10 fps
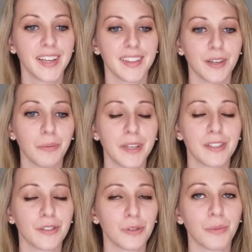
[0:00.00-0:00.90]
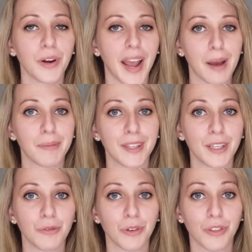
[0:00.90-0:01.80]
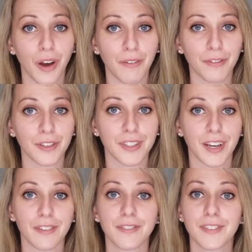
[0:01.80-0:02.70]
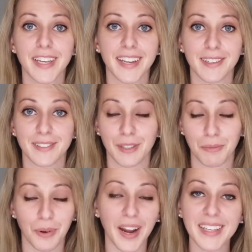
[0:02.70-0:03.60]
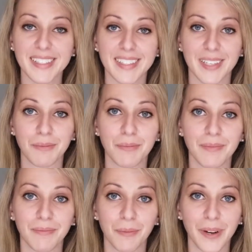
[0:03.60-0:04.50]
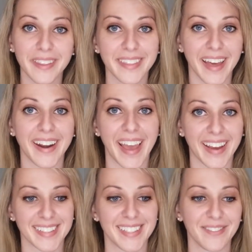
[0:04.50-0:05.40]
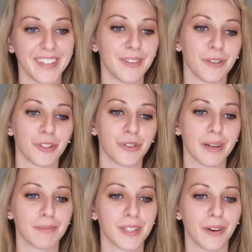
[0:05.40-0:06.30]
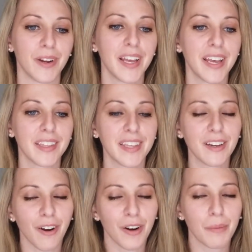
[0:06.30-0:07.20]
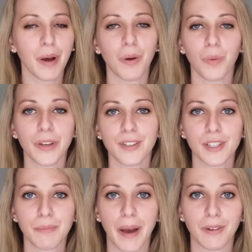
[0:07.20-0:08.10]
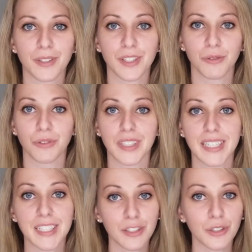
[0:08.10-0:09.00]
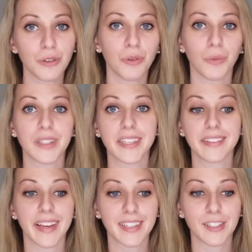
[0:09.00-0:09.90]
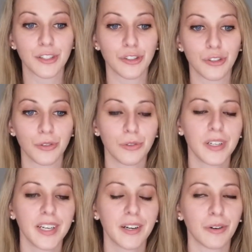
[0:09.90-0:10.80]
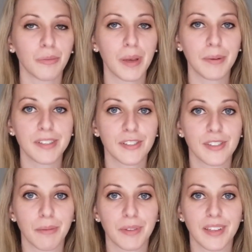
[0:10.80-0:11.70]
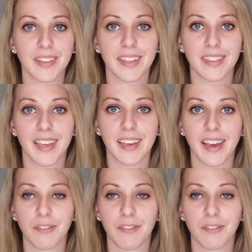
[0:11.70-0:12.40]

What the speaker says: They'll be super happy that you were thoughtful enough and surprise them with that activity or trip. So think hard about what your spouse is really into and what they like to do, or maybe just something that they have